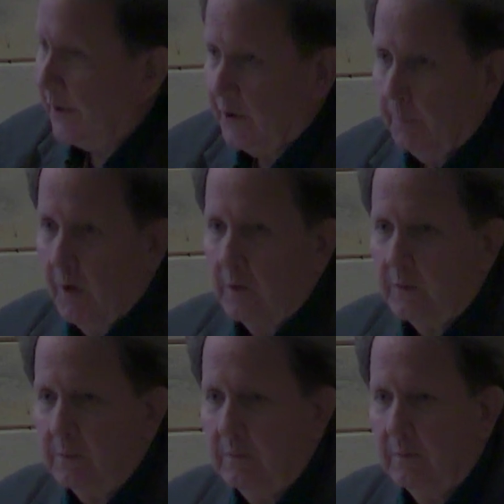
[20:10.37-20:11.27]

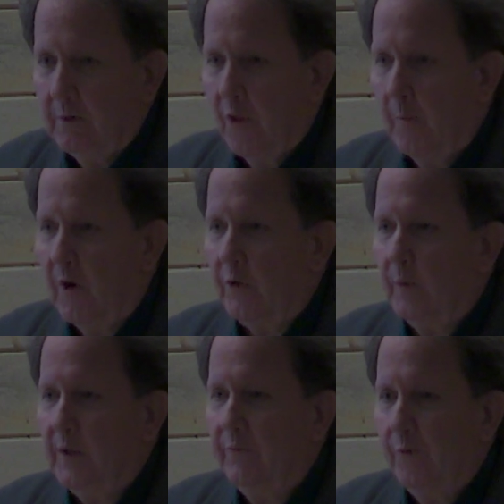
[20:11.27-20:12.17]
debunked on the Mark
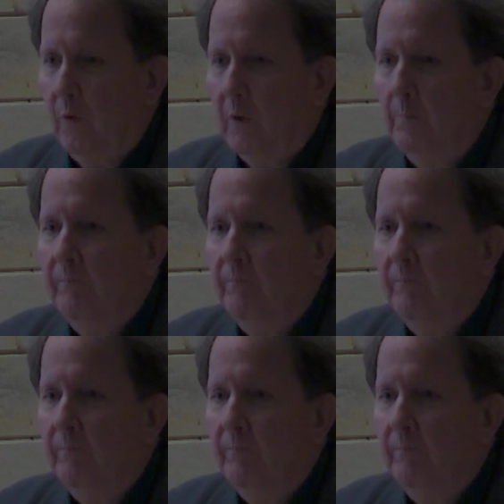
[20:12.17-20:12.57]
Twain forum